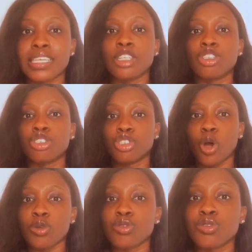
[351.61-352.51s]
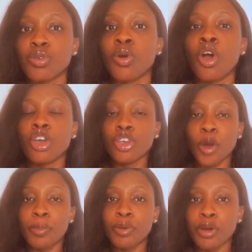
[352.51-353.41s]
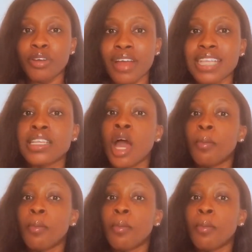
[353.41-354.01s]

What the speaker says: it shows you your progress,